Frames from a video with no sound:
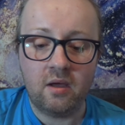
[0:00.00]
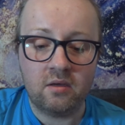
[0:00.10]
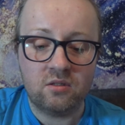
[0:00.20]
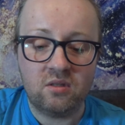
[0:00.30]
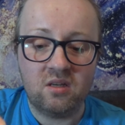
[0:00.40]

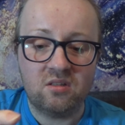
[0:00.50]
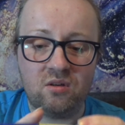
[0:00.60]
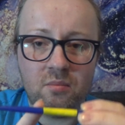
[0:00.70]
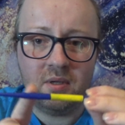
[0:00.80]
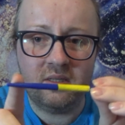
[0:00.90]
So yeah, it's
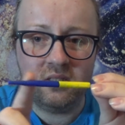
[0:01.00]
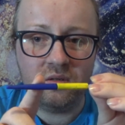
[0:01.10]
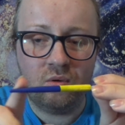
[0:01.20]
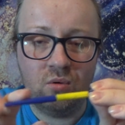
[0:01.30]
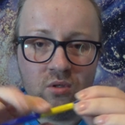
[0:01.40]
got a plastic
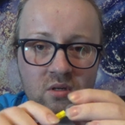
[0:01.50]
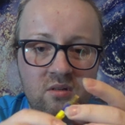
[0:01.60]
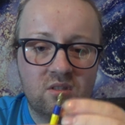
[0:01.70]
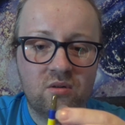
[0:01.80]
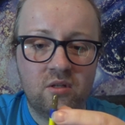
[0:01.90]
holder and
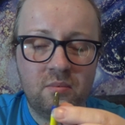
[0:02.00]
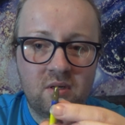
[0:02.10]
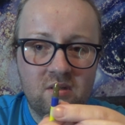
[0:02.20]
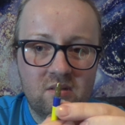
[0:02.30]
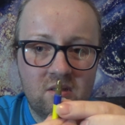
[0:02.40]
it's got the
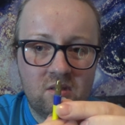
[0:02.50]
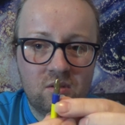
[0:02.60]
bit at the